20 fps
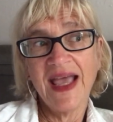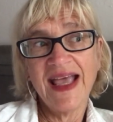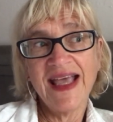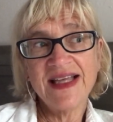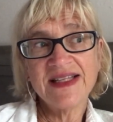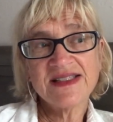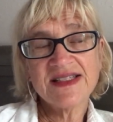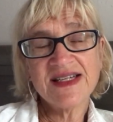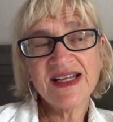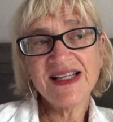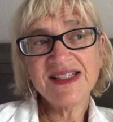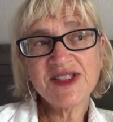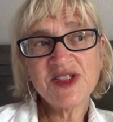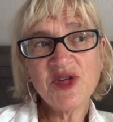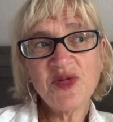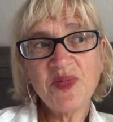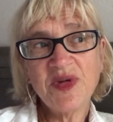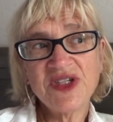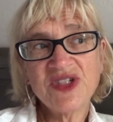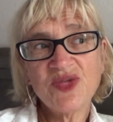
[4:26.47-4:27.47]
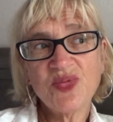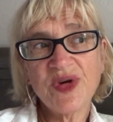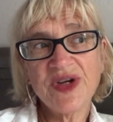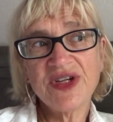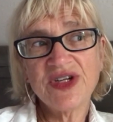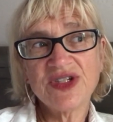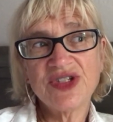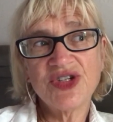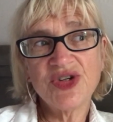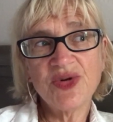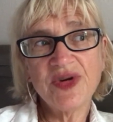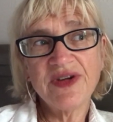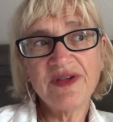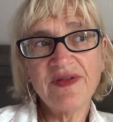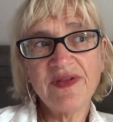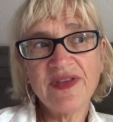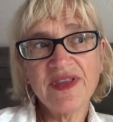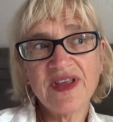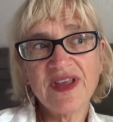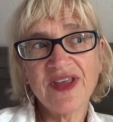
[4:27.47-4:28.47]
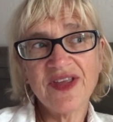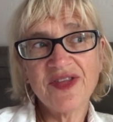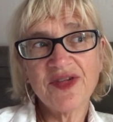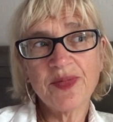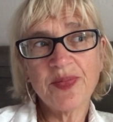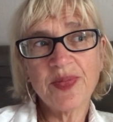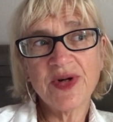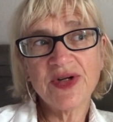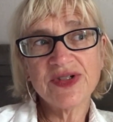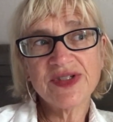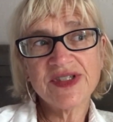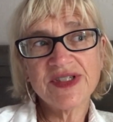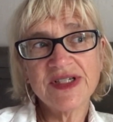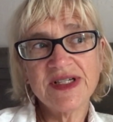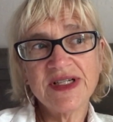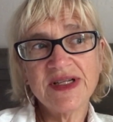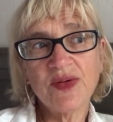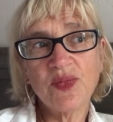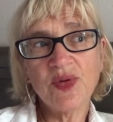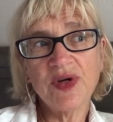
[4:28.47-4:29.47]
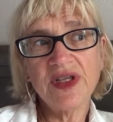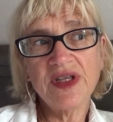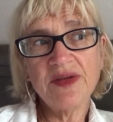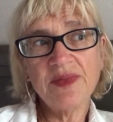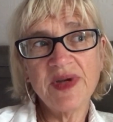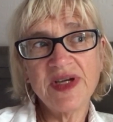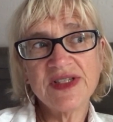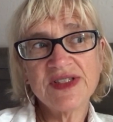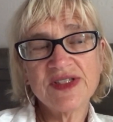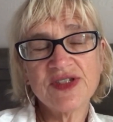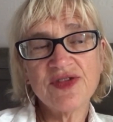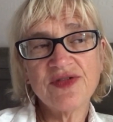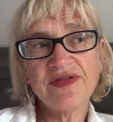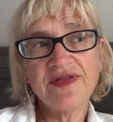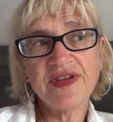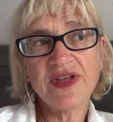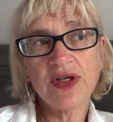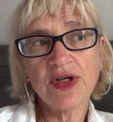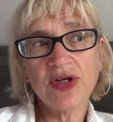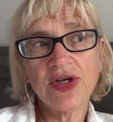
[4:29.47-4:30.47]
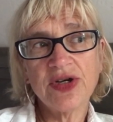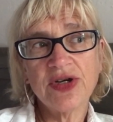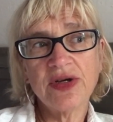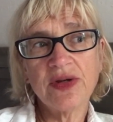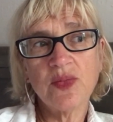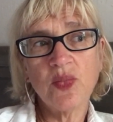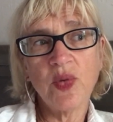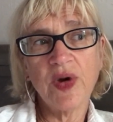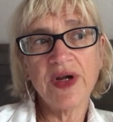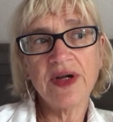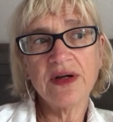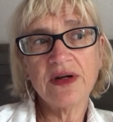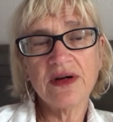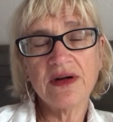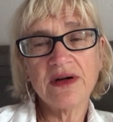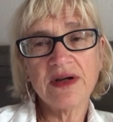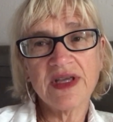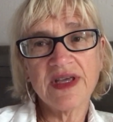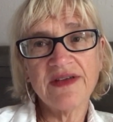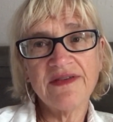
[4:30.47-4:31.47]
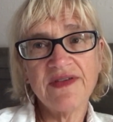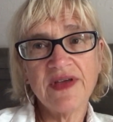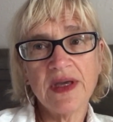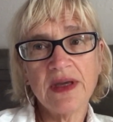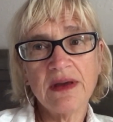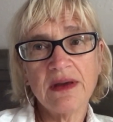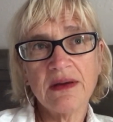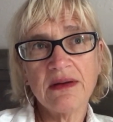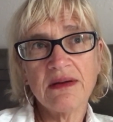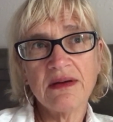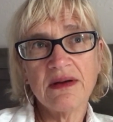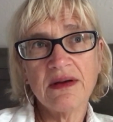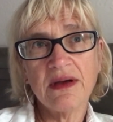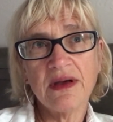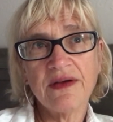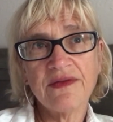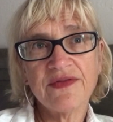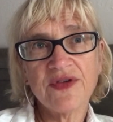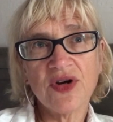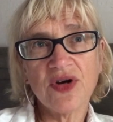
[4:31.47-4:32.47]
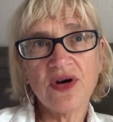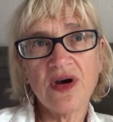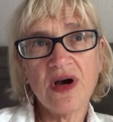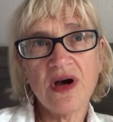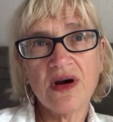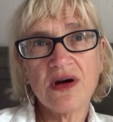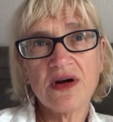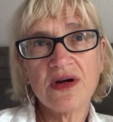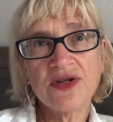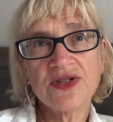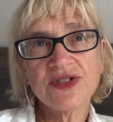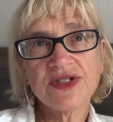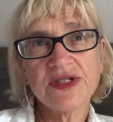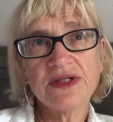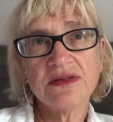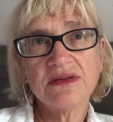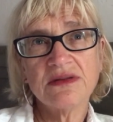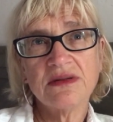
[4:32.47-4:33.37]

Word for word: It's not so much what you're doing for the other person. It really makes you feel good when you're giving of your heart.